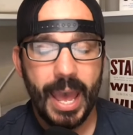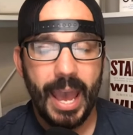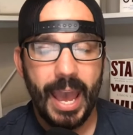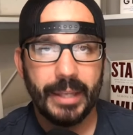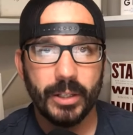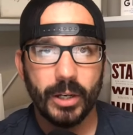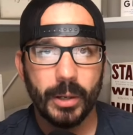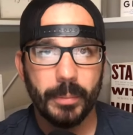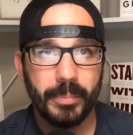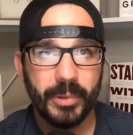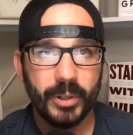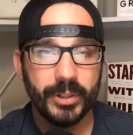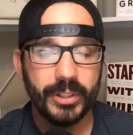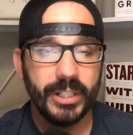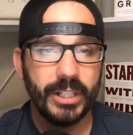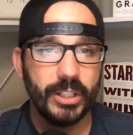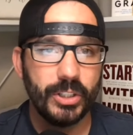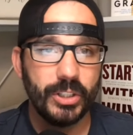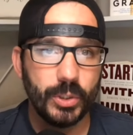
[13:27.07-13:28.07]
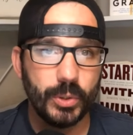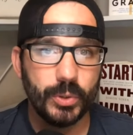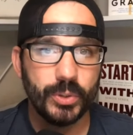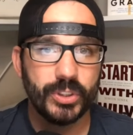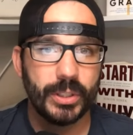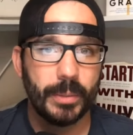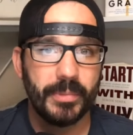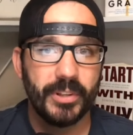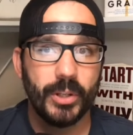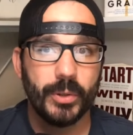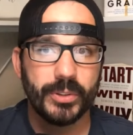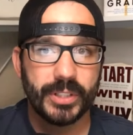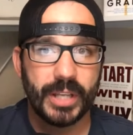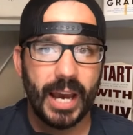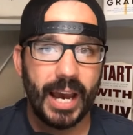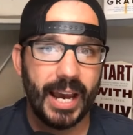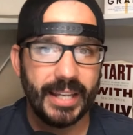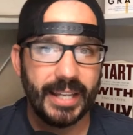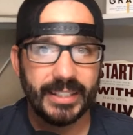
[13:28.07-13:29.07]
and the ability to use some of those
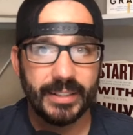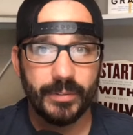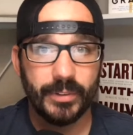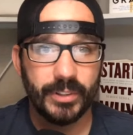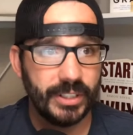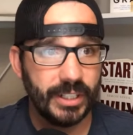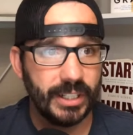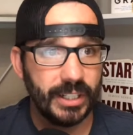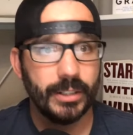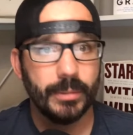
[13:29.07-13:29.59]
guys that we've seen,